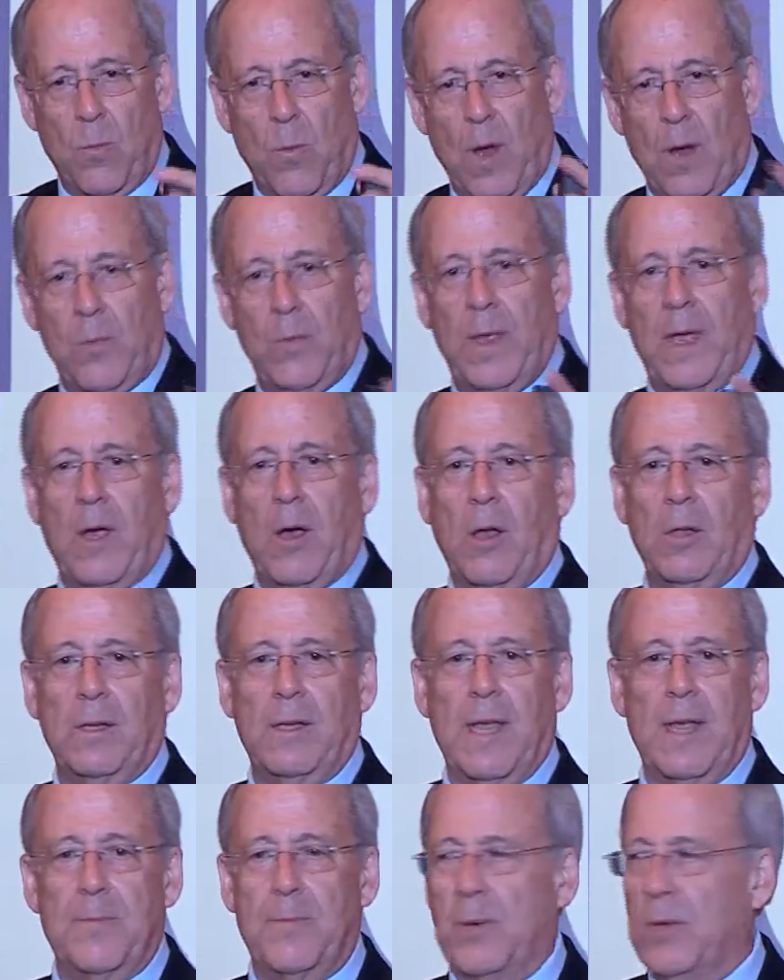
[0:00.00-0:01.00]
one week
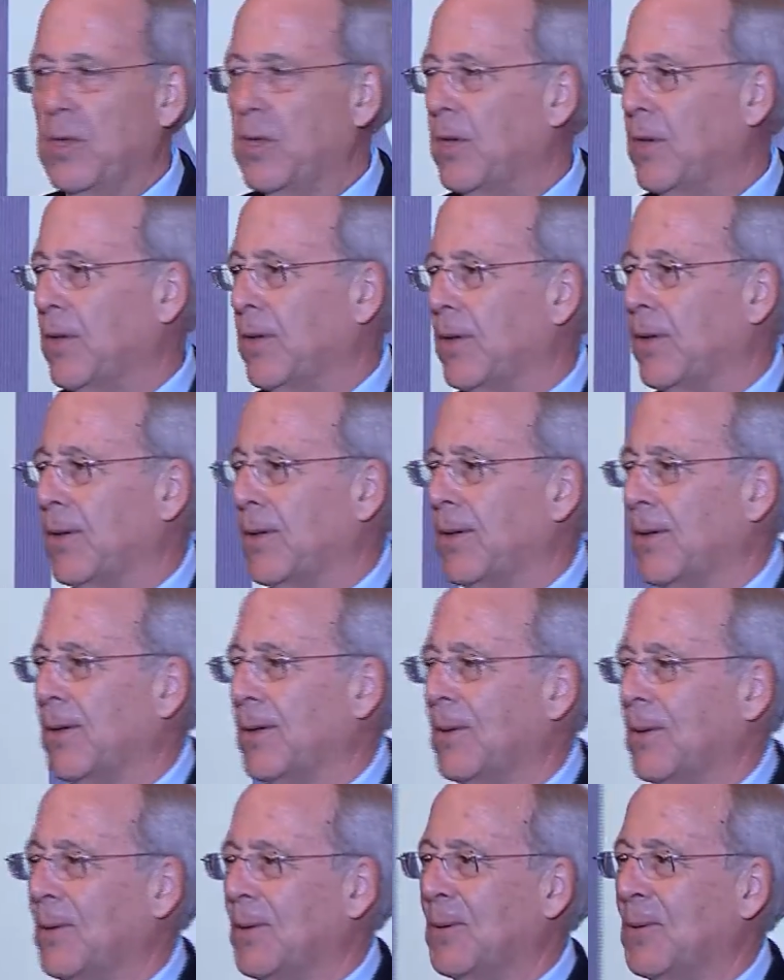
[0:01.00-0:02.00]
holiday per year.
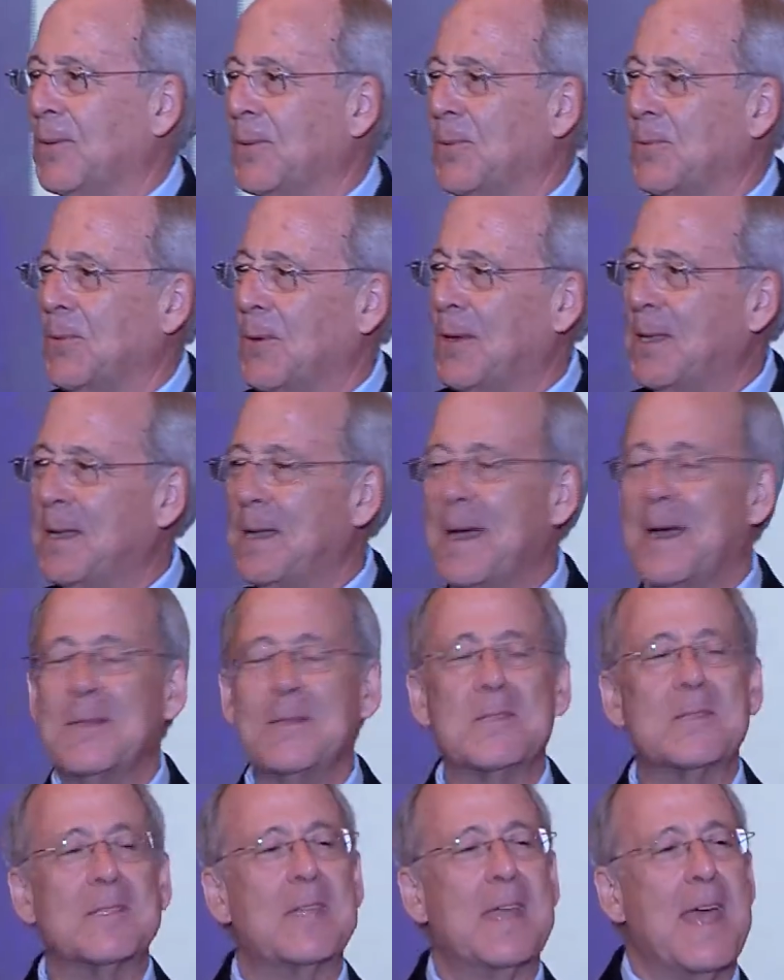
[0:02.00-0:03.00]
What an
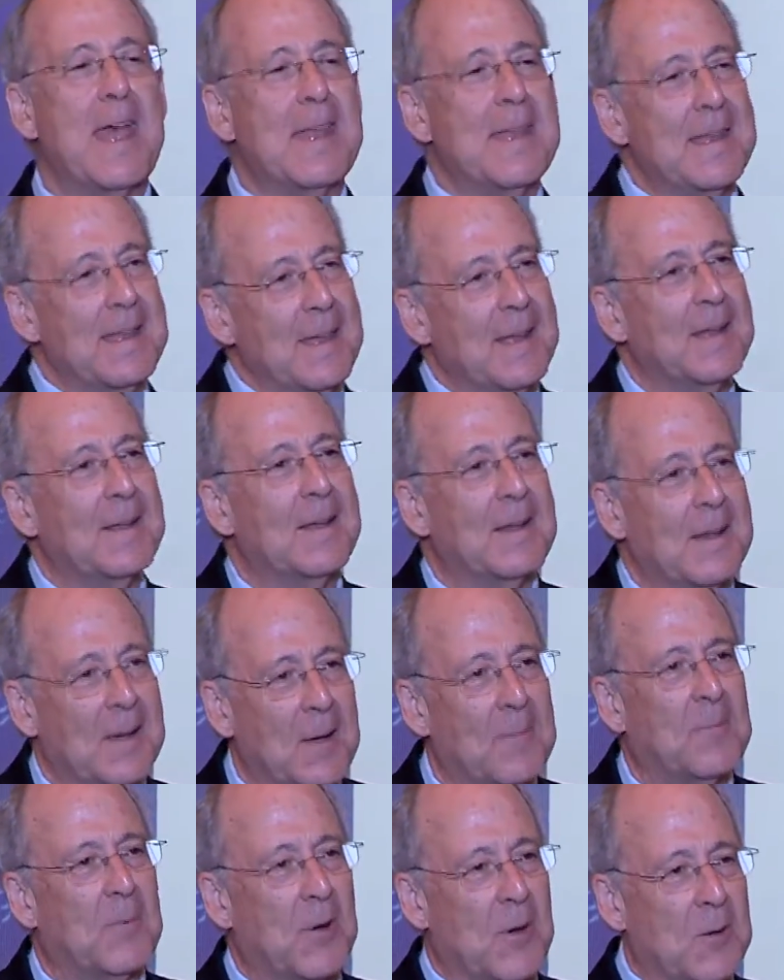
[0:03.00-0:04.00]
outstanding
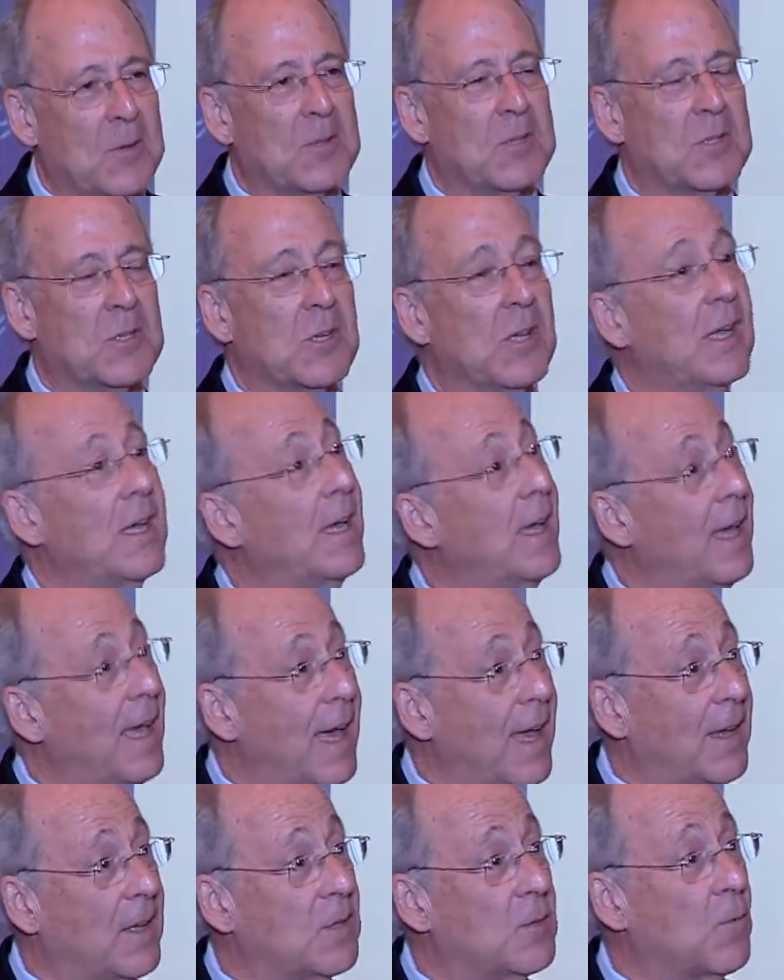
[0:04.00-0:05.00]
approach,
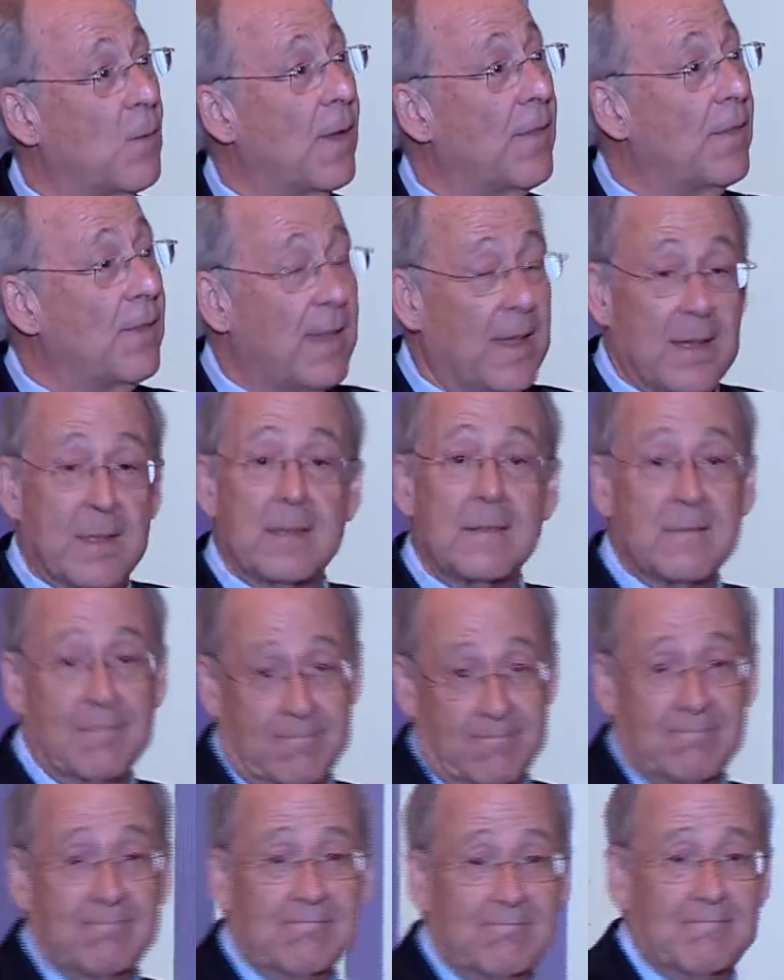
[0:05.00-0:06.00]
and it's one that
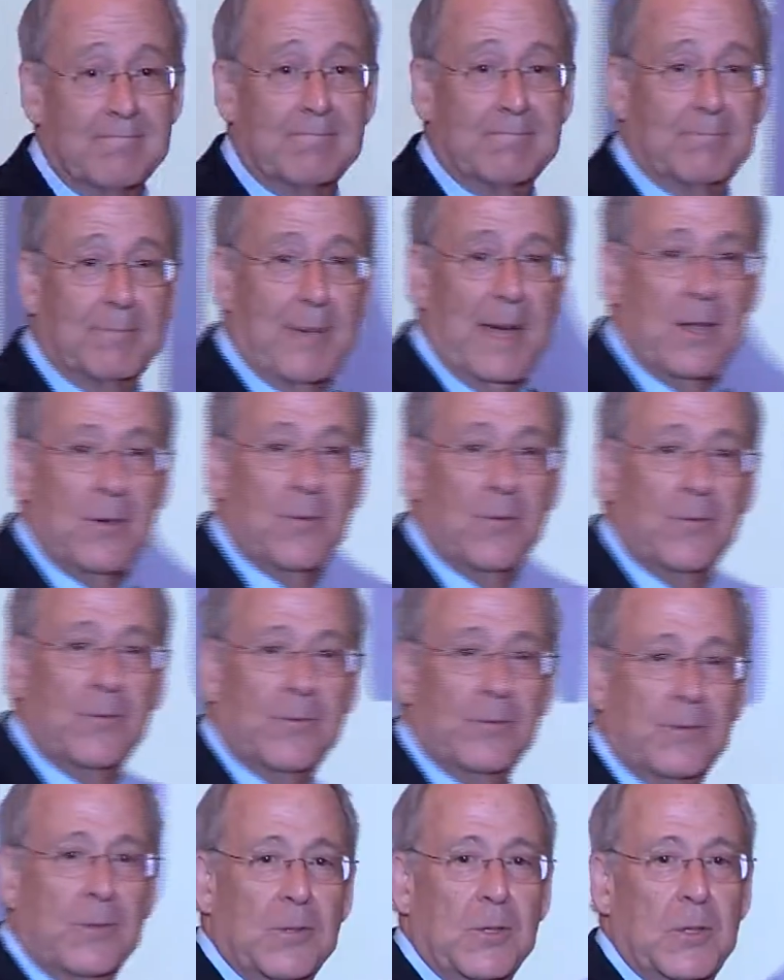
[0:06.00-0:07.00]
paid off
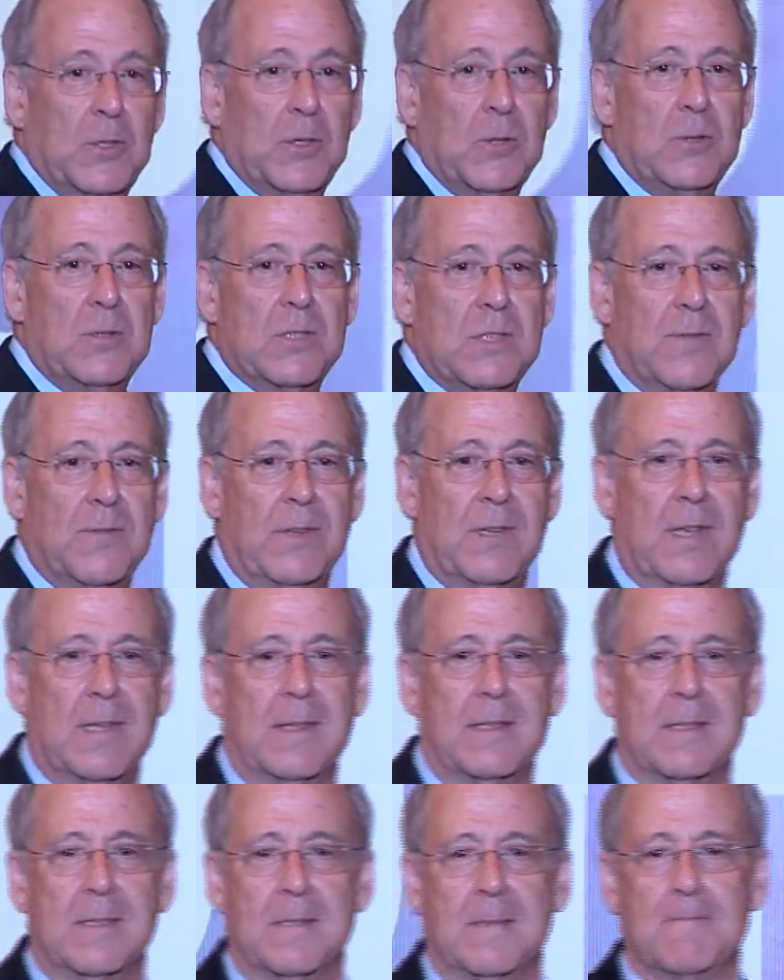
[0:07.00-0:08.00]
huge
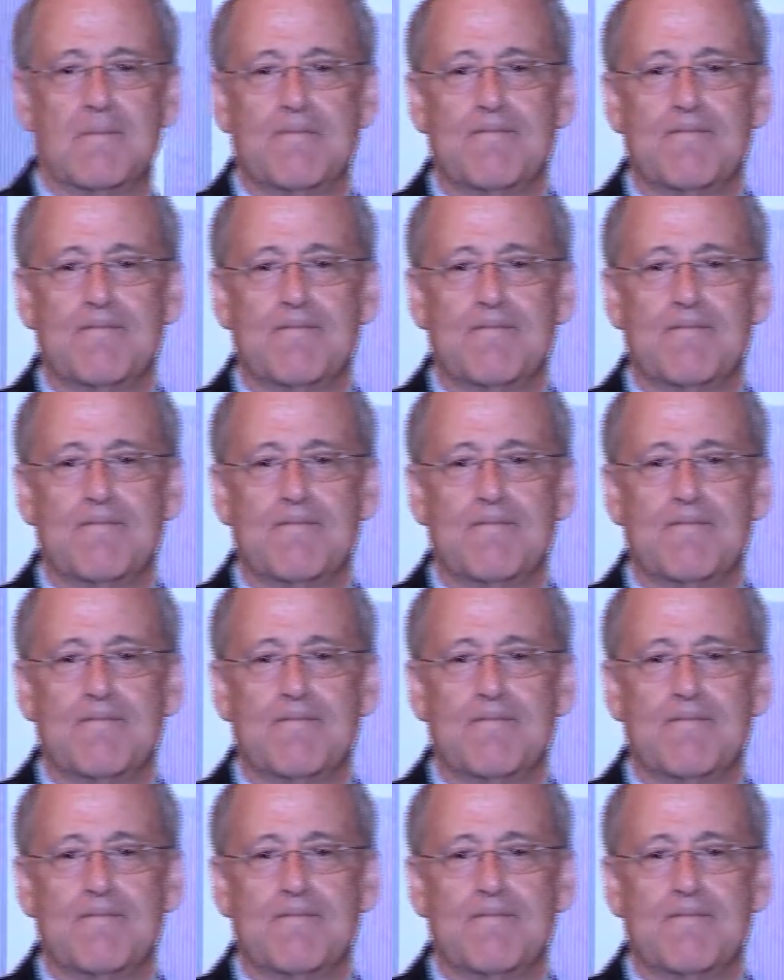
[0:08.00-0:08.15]
dividends.